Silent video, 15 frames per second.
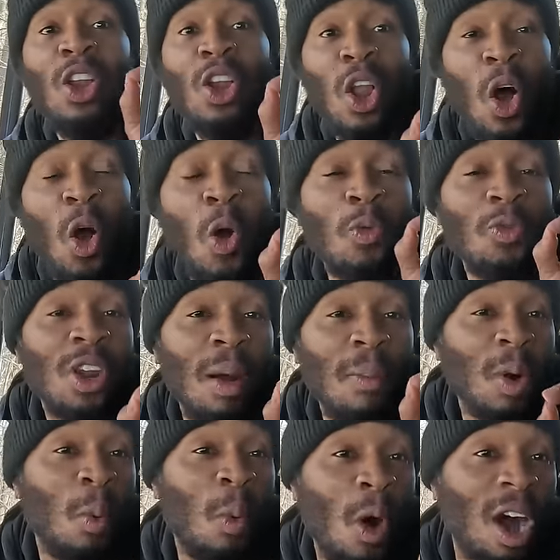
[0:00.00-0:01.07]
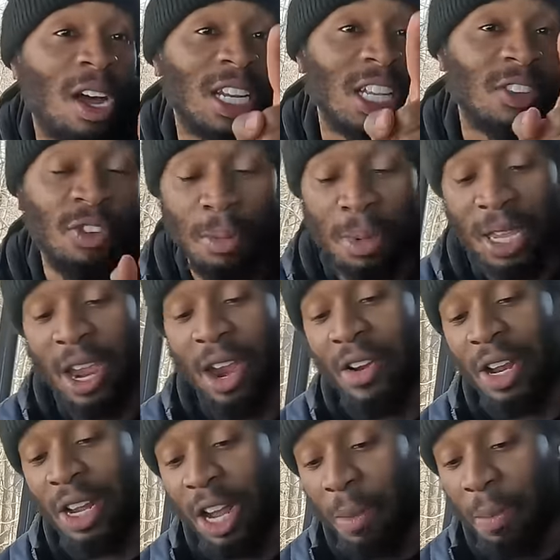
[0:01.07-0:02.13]
Load number one is from the
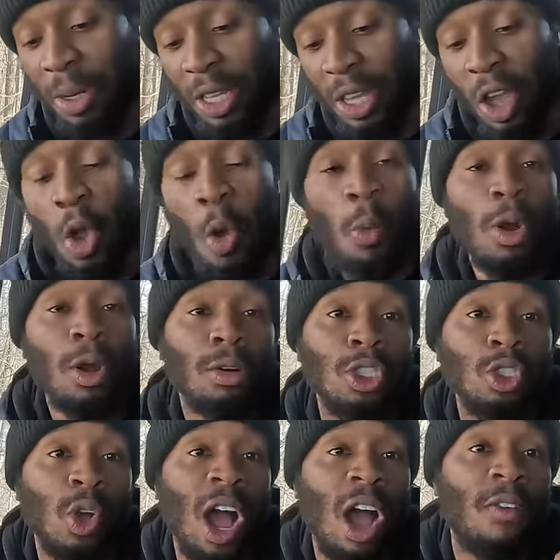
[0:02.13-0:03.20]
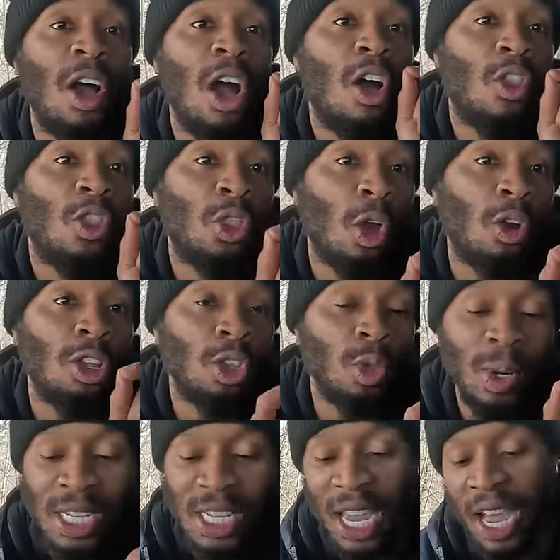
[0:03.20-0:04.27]
carrier company. We're going to drive 33
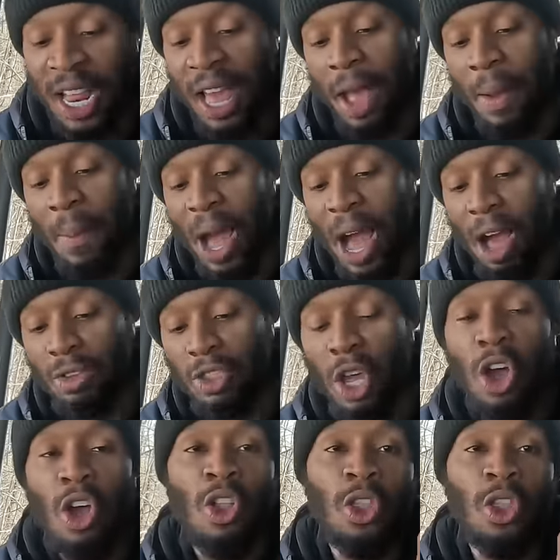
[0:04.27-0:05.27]
deadhead miles,